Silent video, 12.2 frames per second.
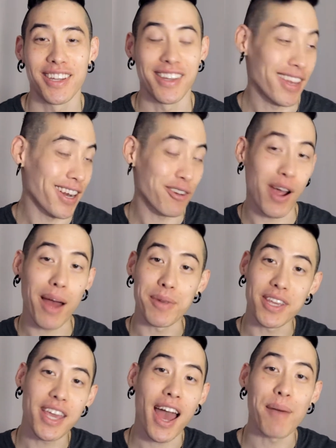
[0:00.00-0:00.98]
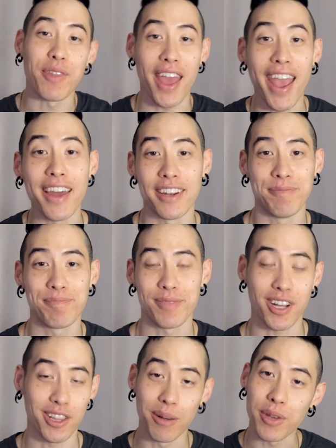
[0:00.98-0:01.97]
And then I grabbed a cab with Anna,
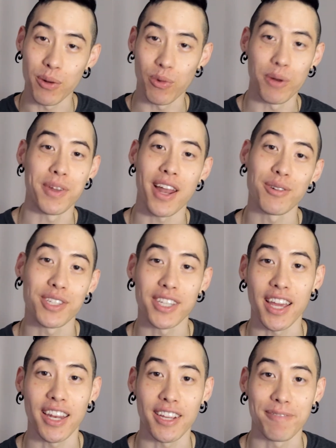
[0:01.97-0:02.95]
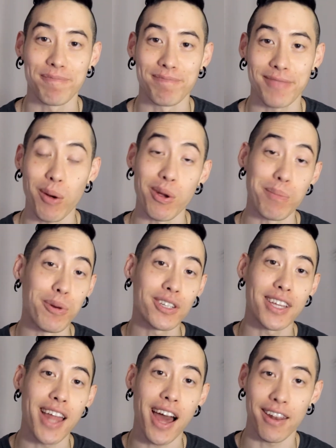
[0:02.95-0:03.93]
the Colombian woman I was dating, and we
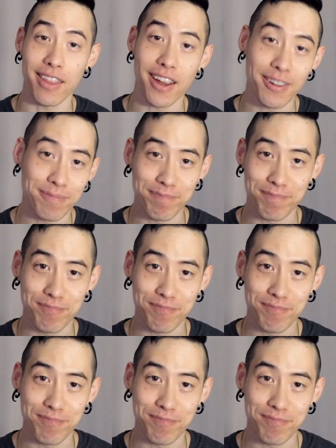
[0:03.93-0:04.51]
booked it out of there.